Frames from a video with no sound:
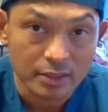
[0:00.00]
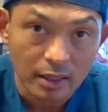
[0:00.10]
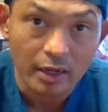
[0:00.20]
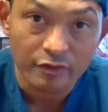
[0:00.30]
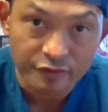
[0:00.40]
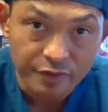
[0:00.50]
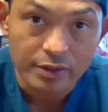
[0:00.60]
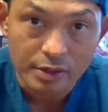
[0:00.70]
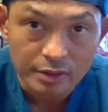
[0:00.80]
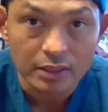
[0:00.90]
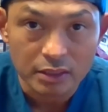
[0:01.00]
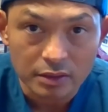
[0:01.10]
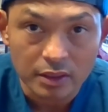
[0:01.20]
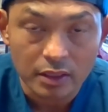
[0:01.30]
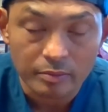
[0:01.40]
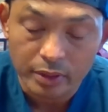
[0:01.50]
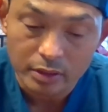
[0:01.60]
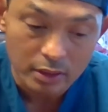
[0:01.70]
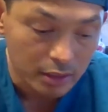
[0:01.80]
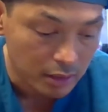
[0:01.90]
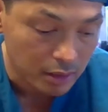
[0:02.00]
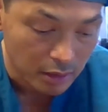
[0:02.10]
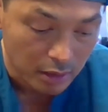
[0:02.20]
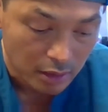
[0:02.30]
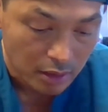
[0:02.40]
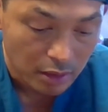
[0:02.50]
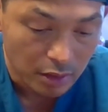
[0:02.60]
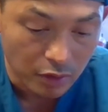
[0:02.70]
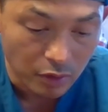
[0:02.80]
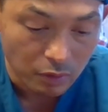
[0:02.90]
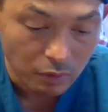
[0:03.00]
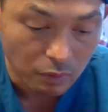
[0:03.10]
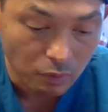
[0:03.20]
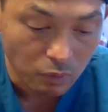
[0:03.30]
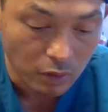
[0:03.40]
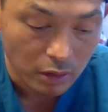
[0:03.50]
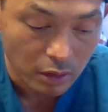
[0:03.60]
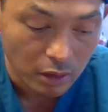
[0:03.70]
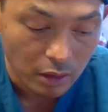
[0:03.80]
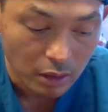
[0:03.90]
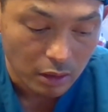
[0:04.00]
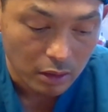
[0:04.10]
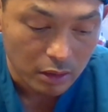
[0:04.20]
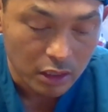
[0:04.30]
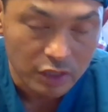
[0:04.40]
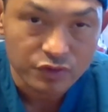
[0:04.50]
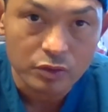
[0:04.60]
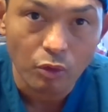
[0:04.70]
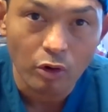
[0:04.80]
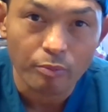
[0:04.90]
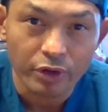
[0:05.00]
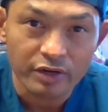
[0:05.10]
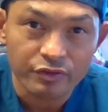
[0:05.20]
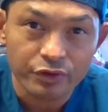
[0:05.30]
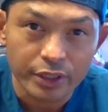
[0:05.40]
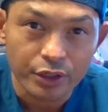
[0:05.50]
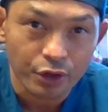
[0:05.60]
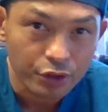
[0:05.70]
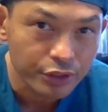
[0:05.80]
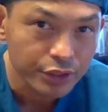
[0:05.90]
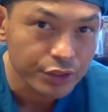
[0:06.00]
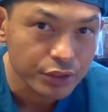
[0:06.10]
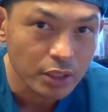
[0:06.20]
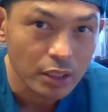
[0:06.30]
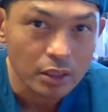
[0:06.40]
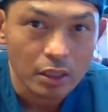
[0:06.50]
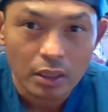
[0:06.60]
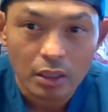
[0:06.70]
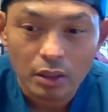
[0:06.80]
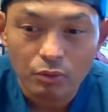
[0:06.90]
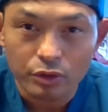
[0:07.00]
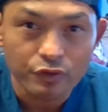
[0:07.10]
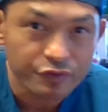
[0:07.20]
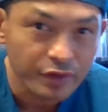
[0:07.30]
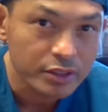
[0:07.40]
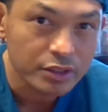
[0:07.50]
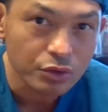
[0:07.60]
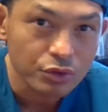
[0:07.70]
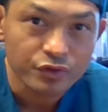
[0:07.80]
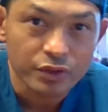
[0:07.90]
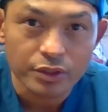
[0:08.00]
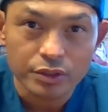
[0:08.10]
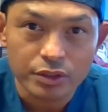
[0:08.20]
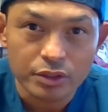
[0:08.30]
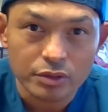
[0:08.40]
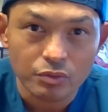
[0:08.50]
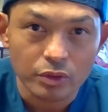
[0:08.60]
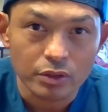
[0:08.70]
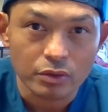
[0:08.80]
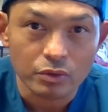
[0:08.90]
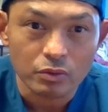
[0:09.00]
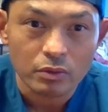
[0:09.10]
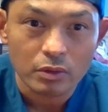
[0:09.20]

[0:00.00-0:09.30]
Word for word: a lot of fear that's in there, but like, you know, what gives you more bravery, courage is that when you face those fears, when you